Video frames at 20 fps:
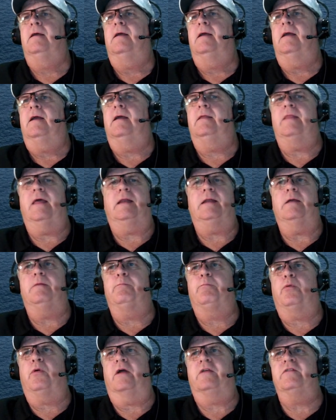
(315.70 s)
and then
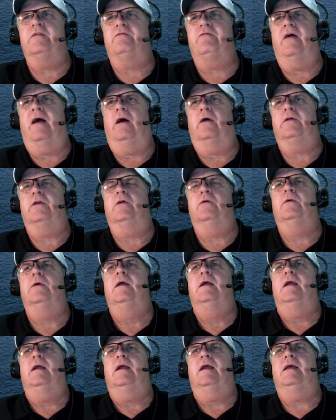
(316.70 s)
hit present value,
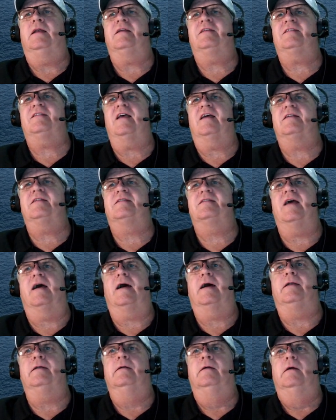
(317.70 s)
and it says
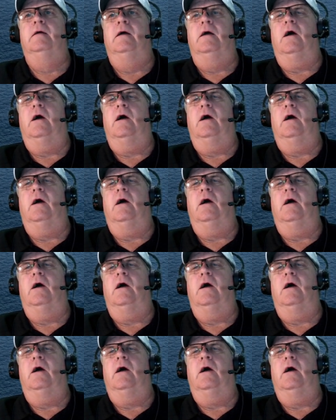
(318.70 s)
that,